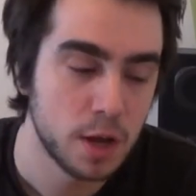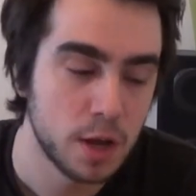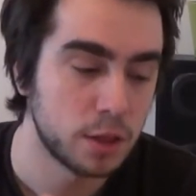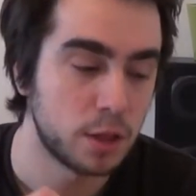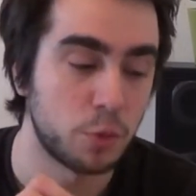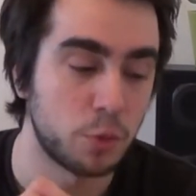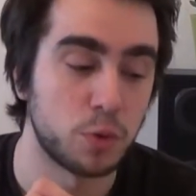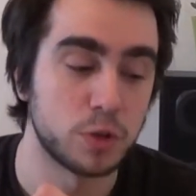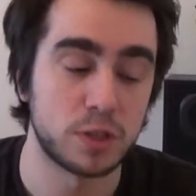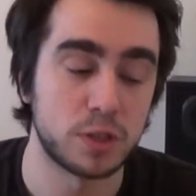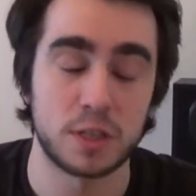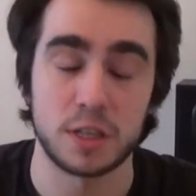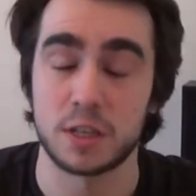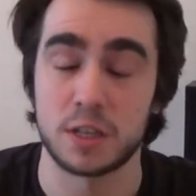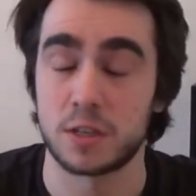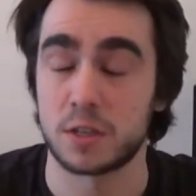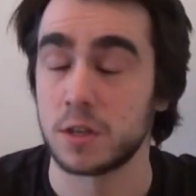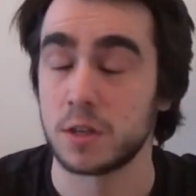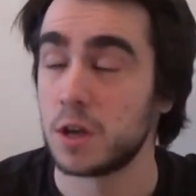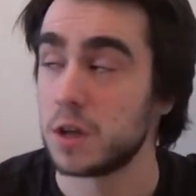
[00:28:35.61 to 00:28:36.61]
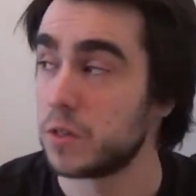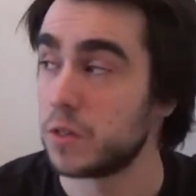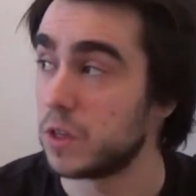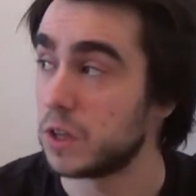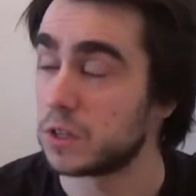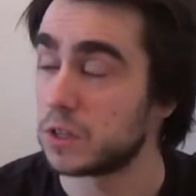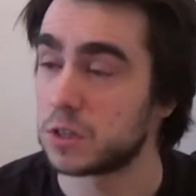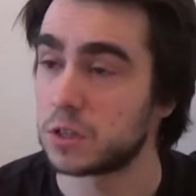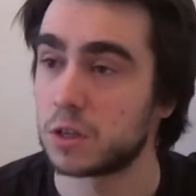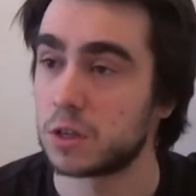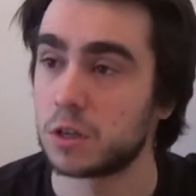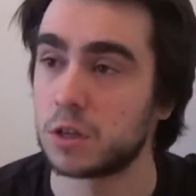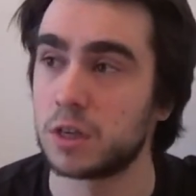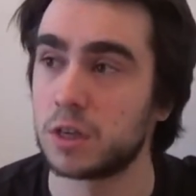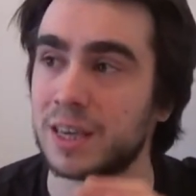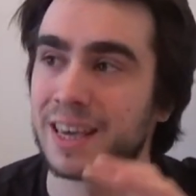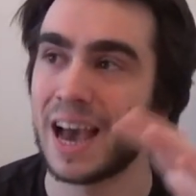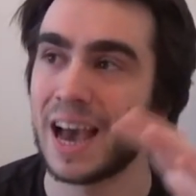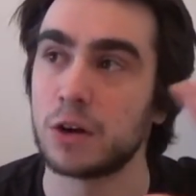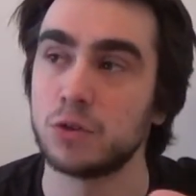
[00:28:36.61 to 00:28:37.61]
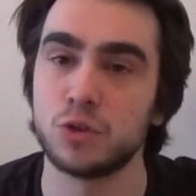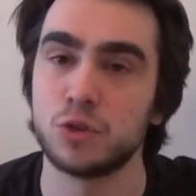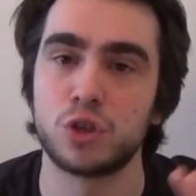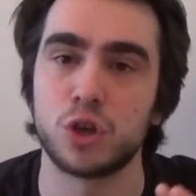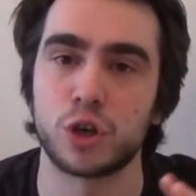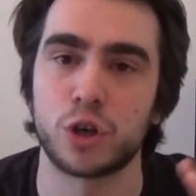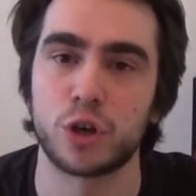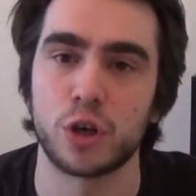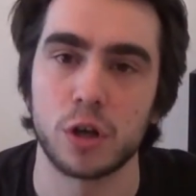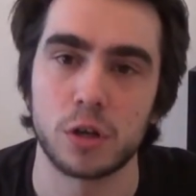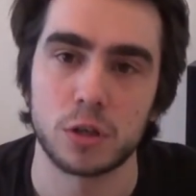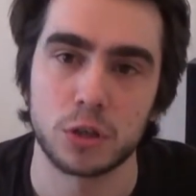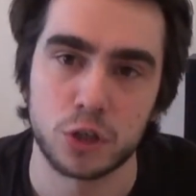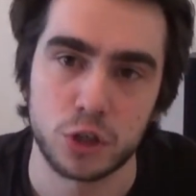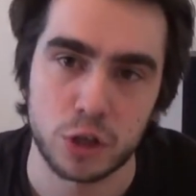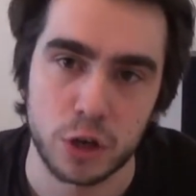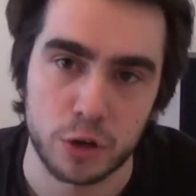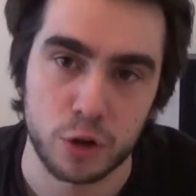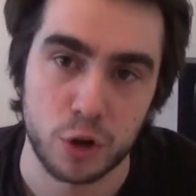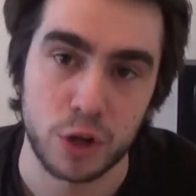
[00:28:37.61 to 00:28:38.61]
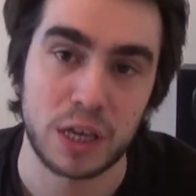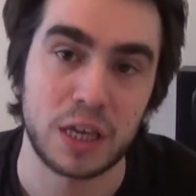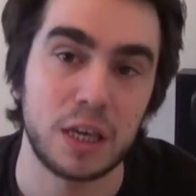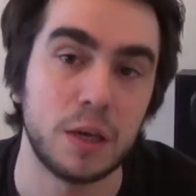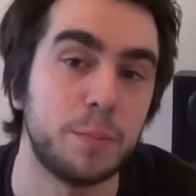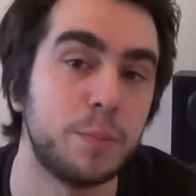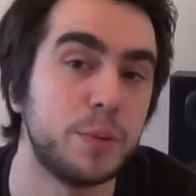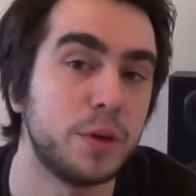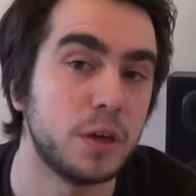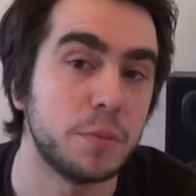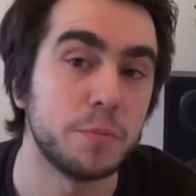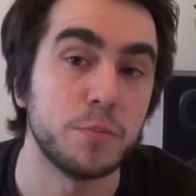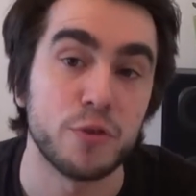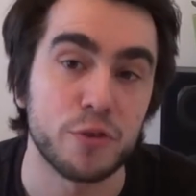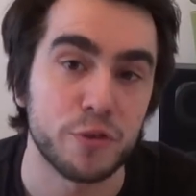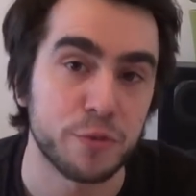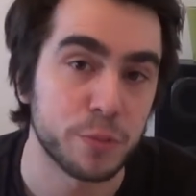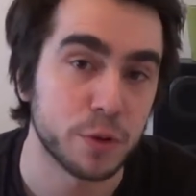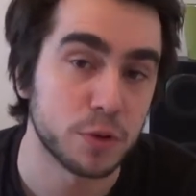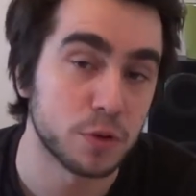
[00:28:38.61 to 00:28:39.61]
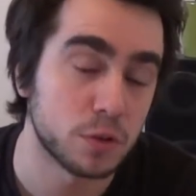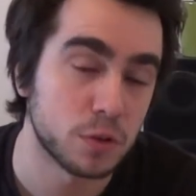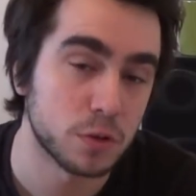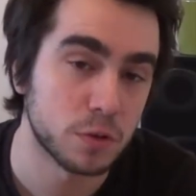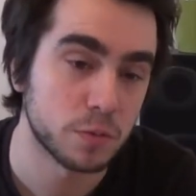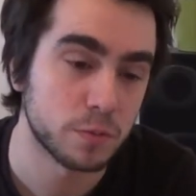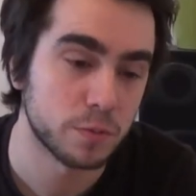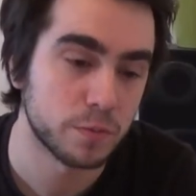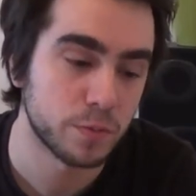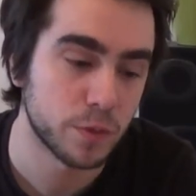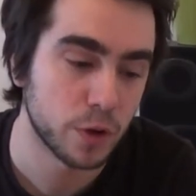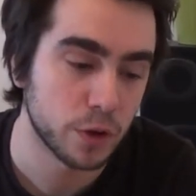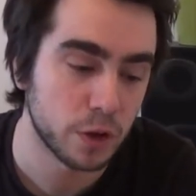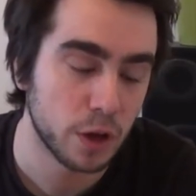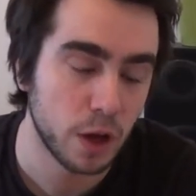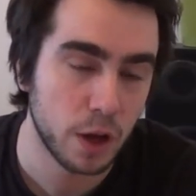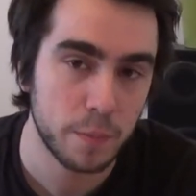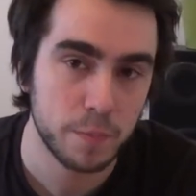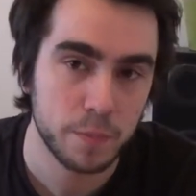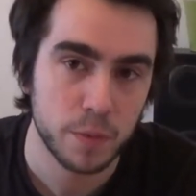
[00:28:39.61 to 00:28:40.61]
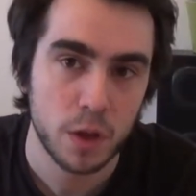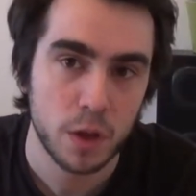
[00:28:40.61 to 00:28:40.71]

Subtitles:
There was this counterculture, the hippie movement, okay?